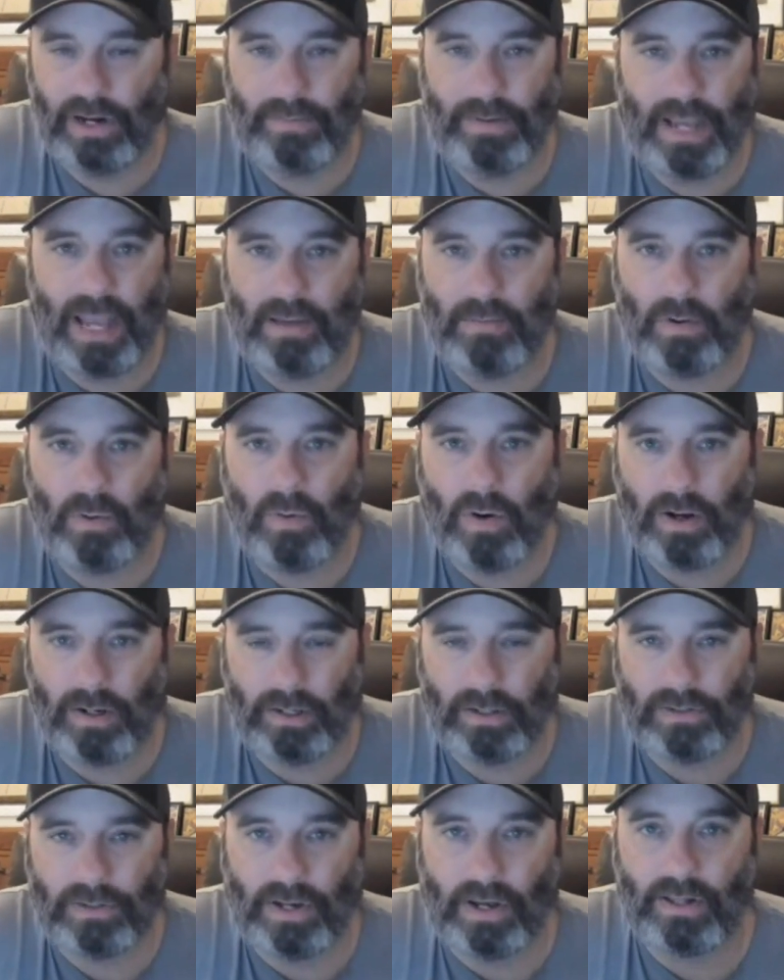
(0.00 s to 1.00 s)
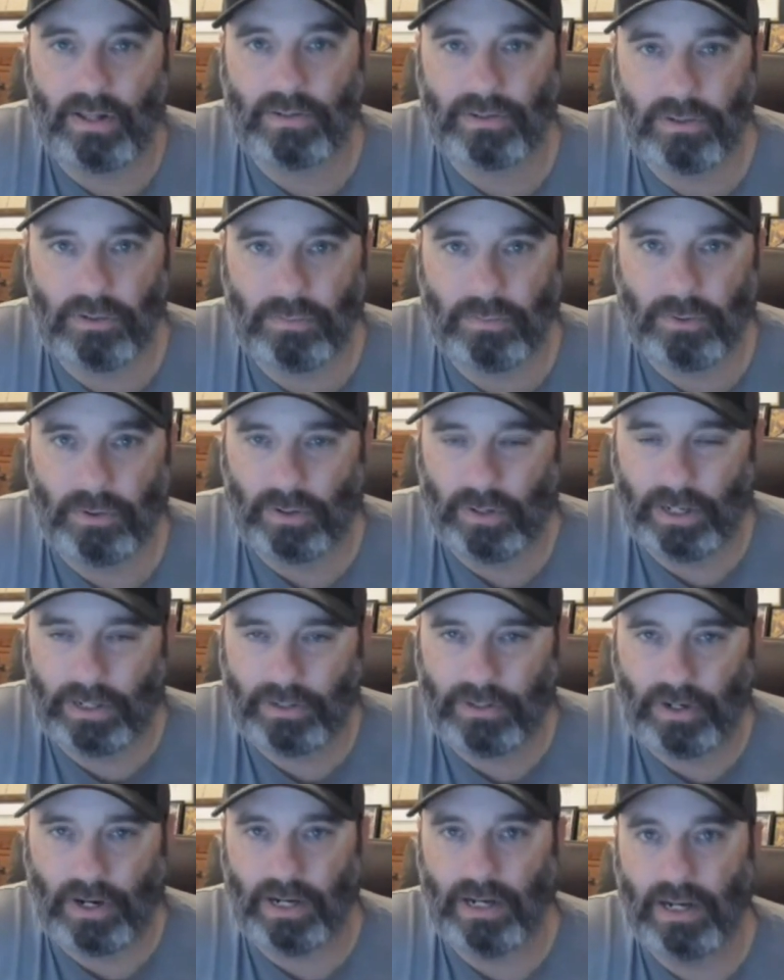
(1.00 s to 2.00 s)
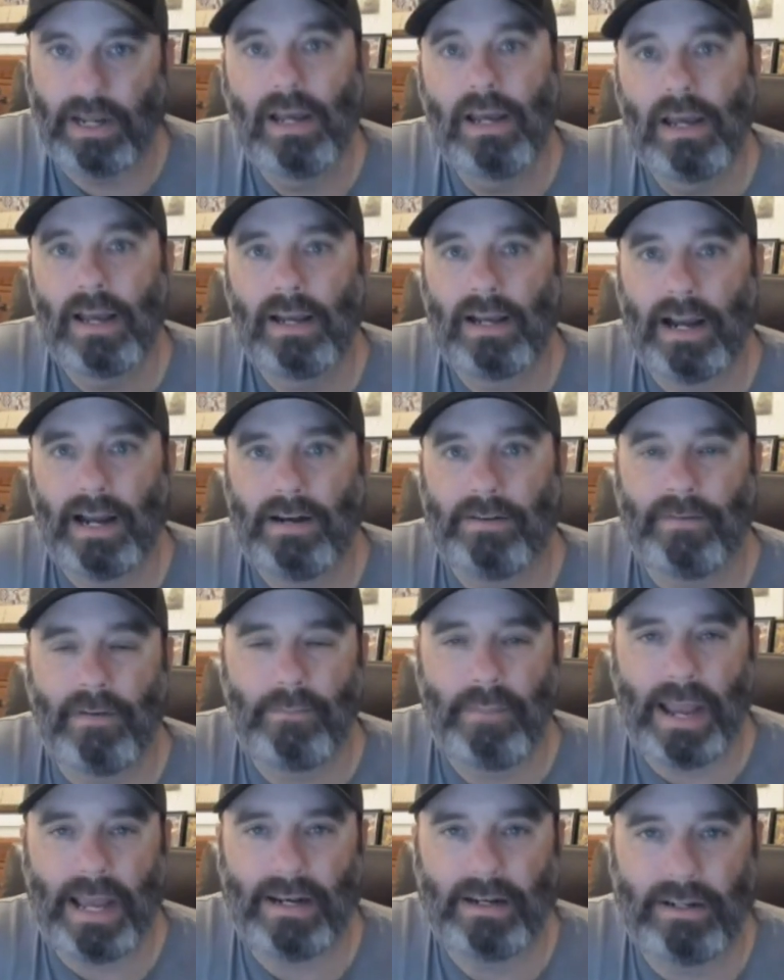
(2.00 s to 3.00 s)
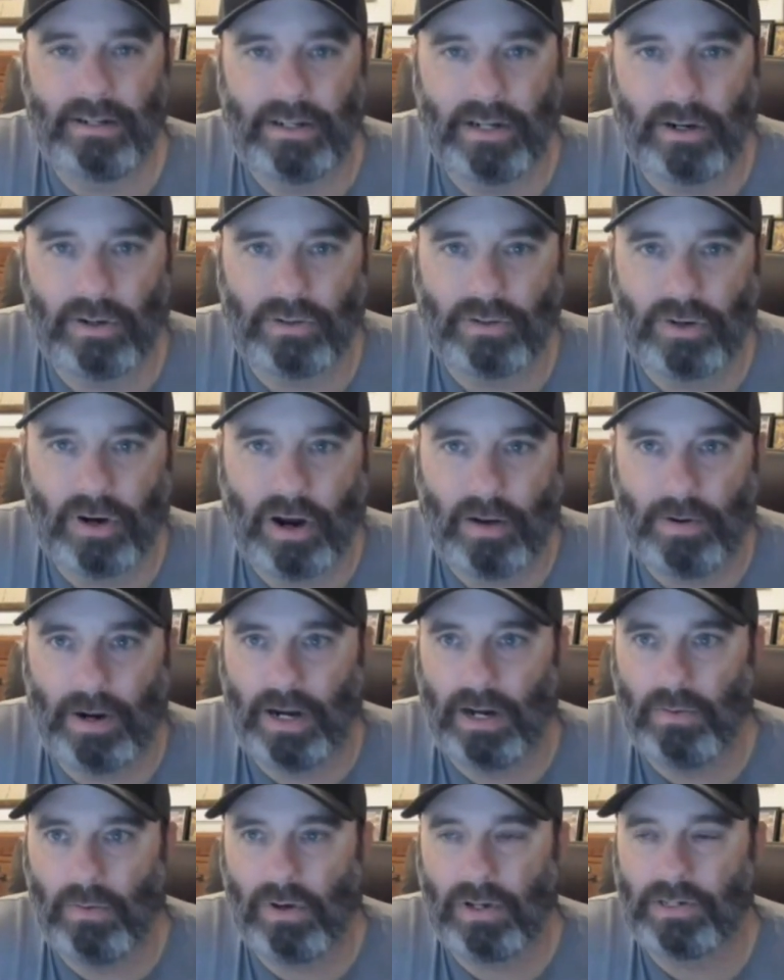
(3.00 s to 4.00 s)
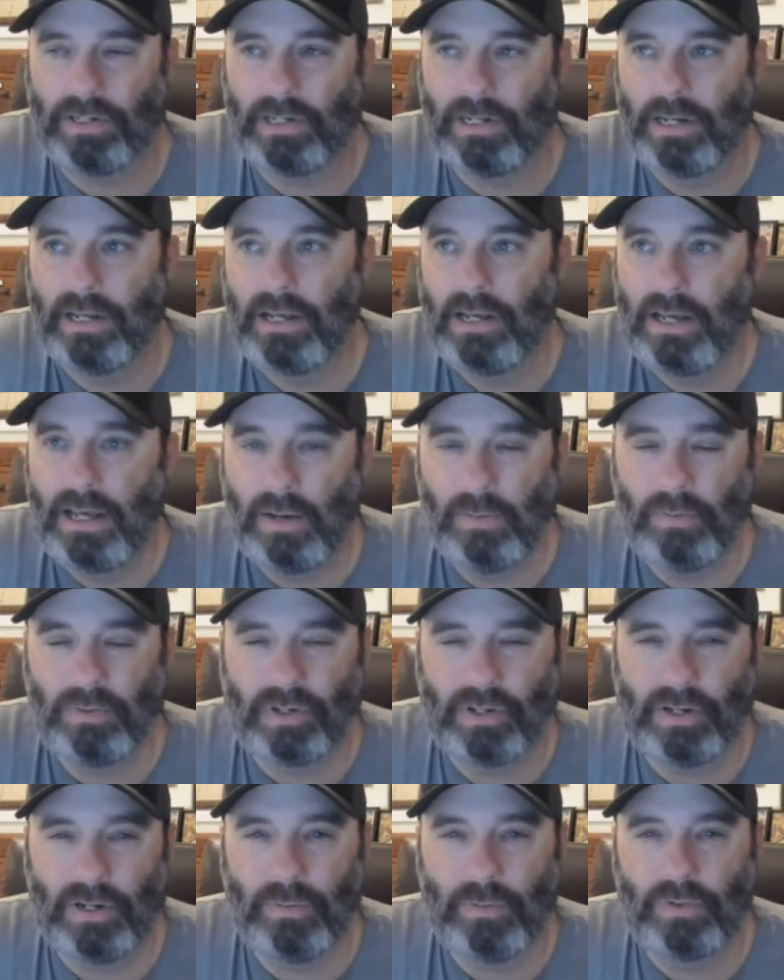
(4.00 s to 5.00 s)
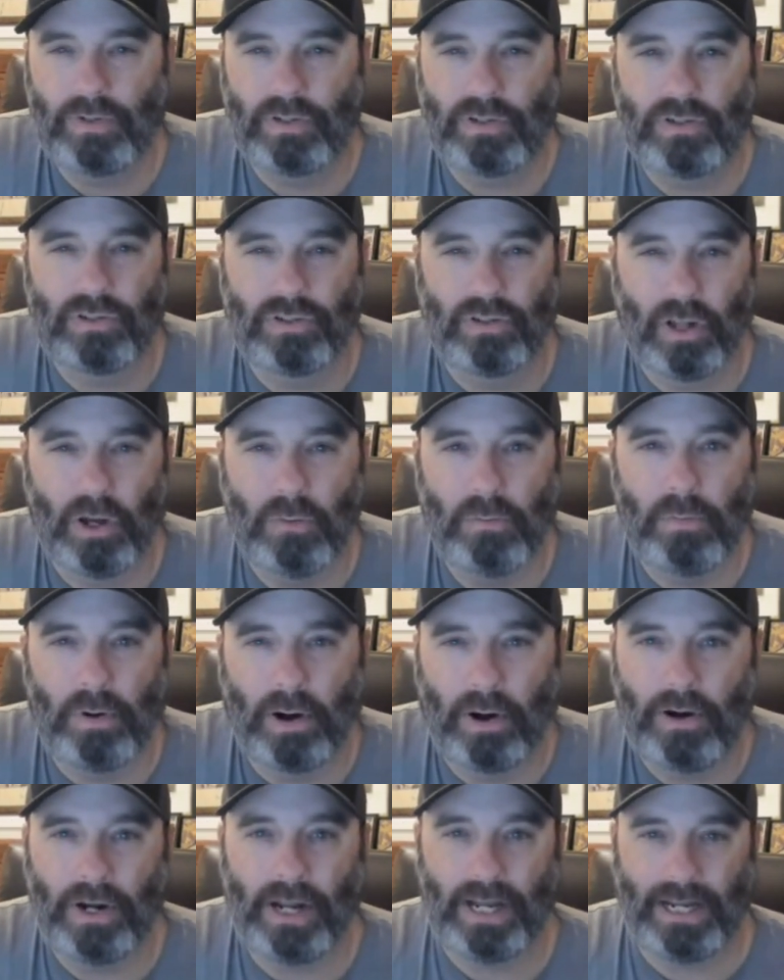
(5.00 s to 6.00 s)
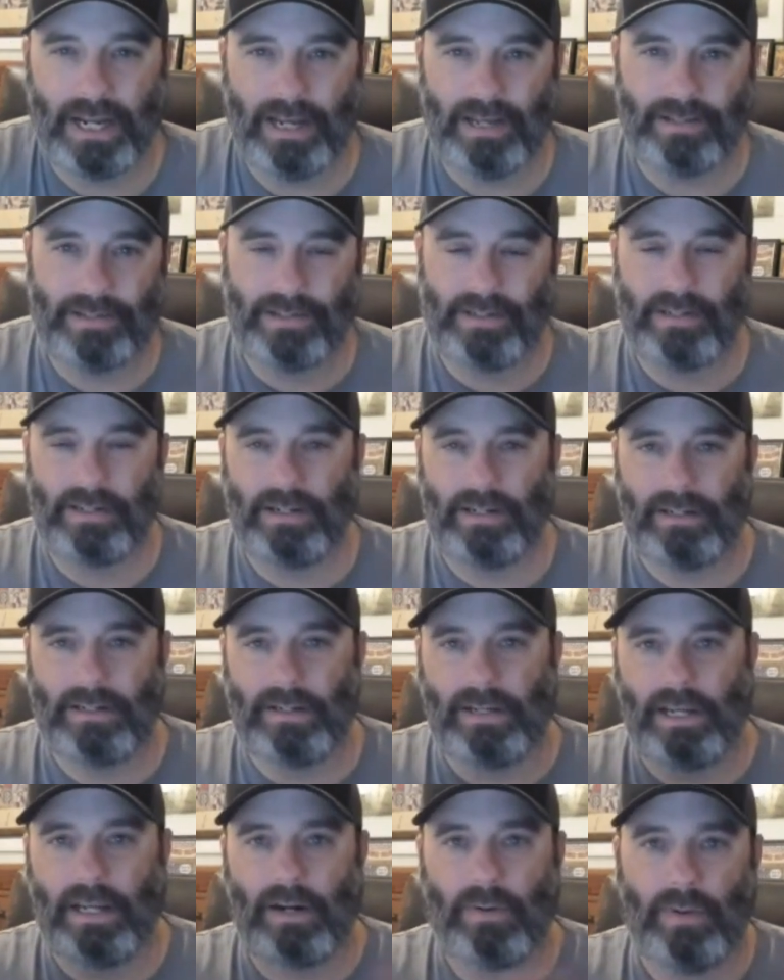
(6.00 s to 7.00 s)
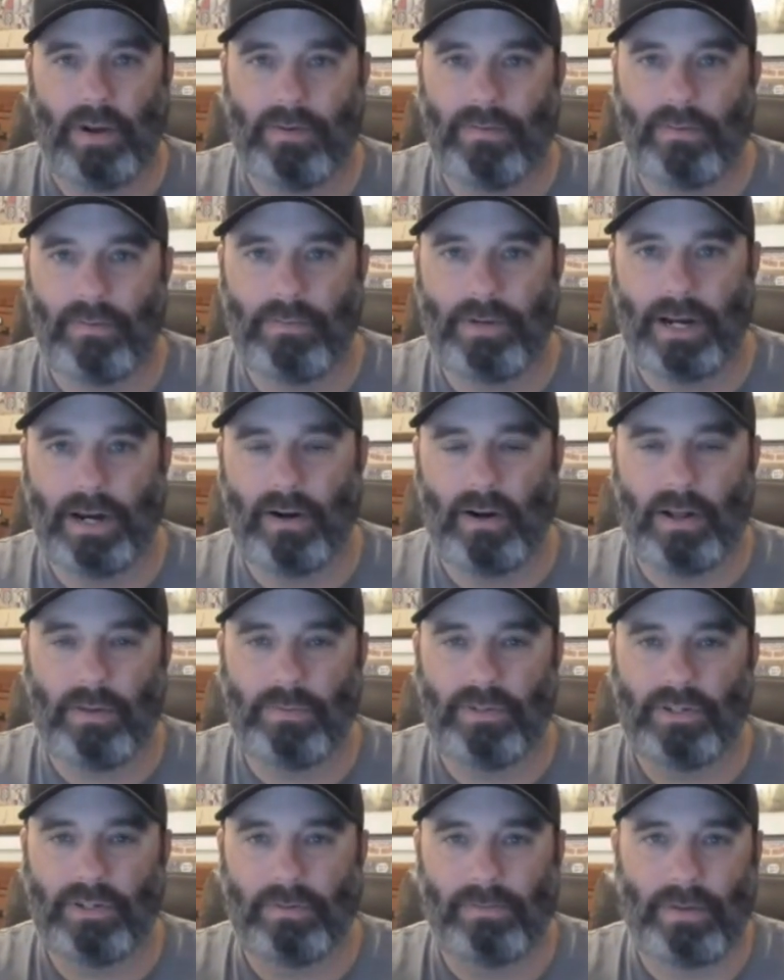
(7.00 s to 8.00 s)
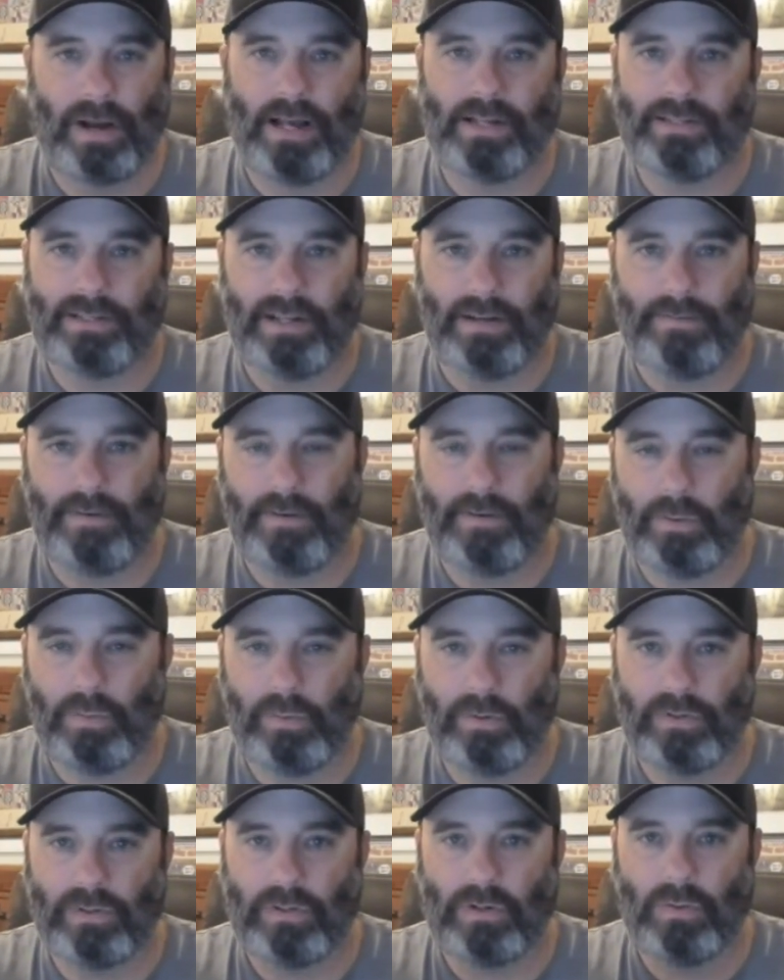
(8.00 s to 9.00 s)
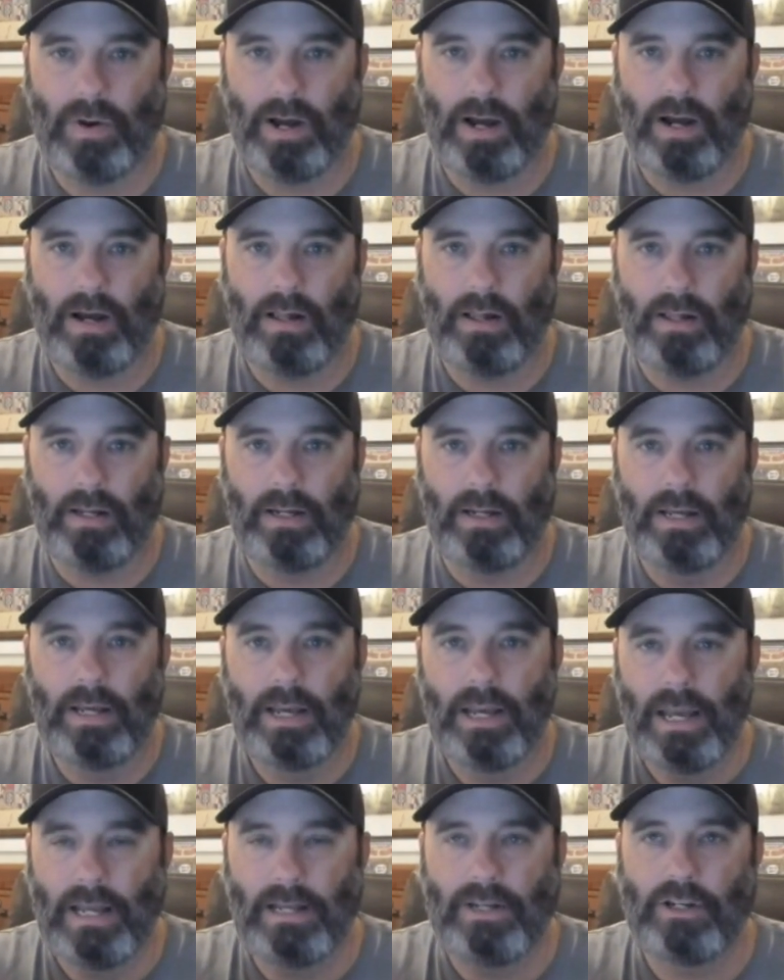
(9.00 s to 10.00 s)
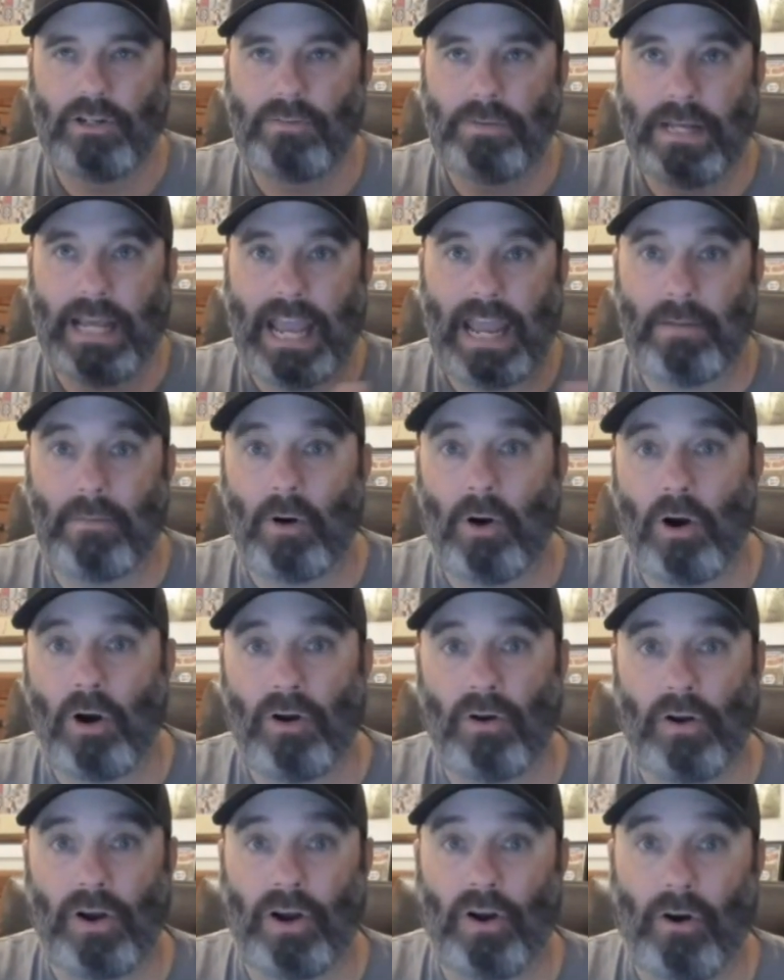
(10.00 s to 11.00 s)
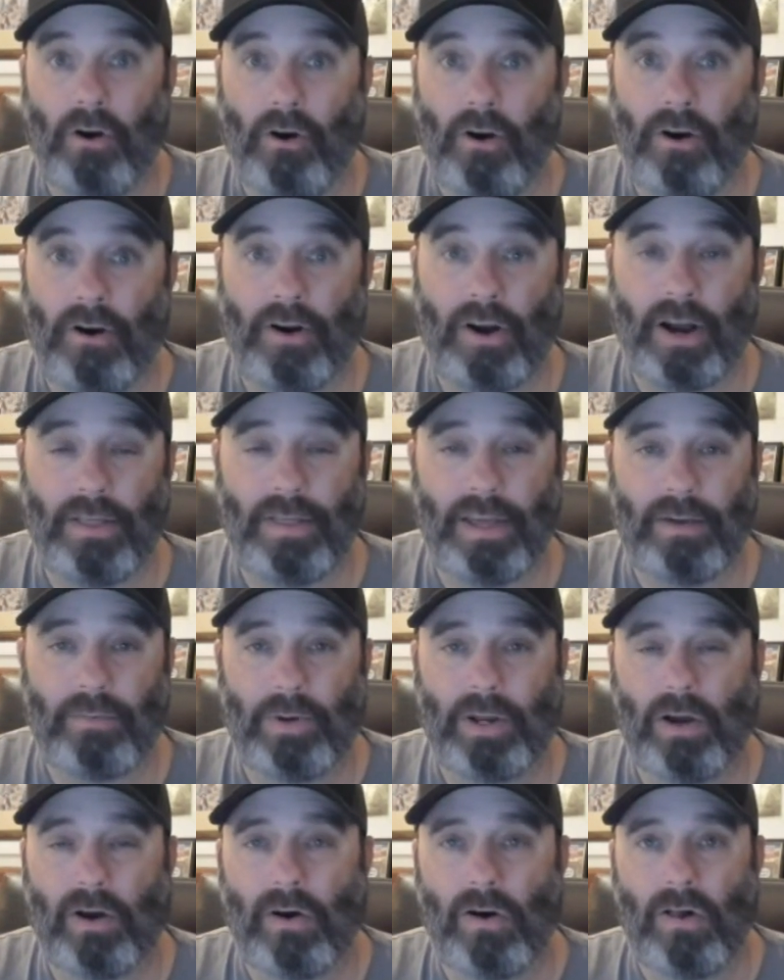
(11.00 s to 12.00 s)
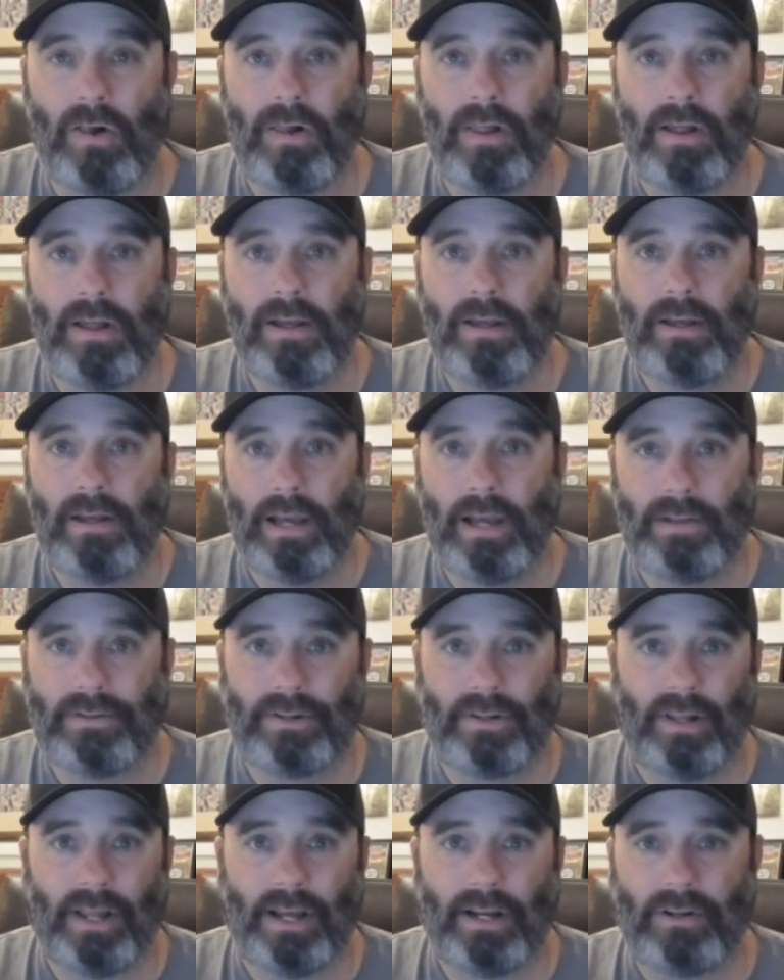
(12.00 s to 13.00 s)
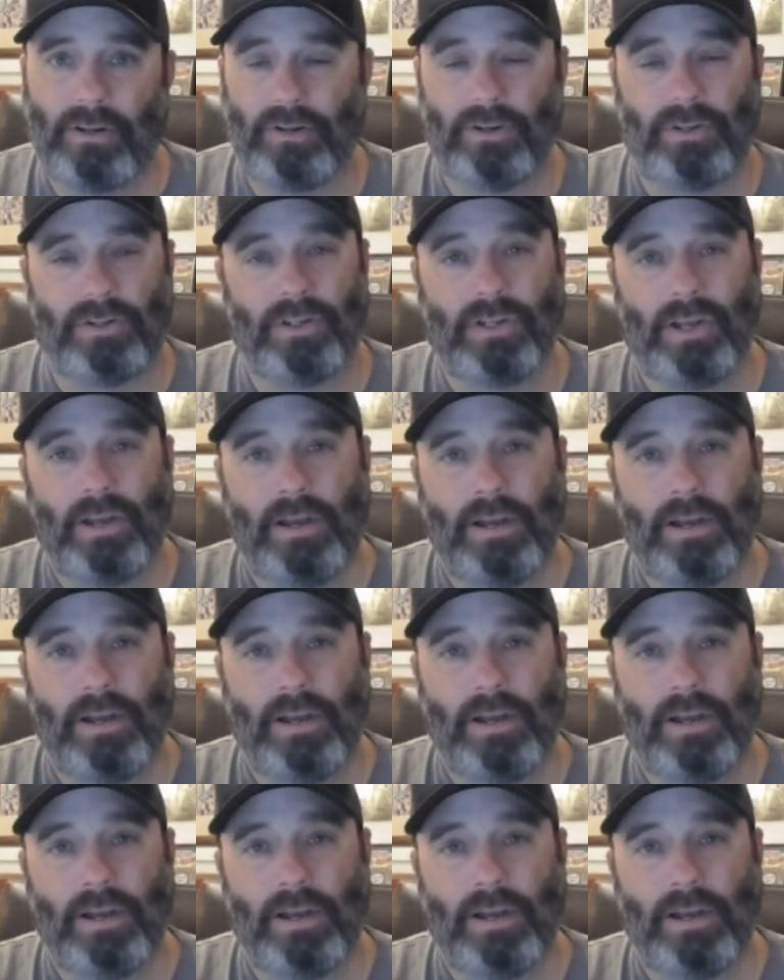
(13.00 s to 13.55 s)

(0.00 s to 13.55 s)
I became a Juan Gonzalez super collector. I kind of abandoned Daryl Strawberry. It was a slow burn, I guess, to get away from Daryl. I would still buy stuff every once in a while, and it just became harder and harder. I think we all, as collectors,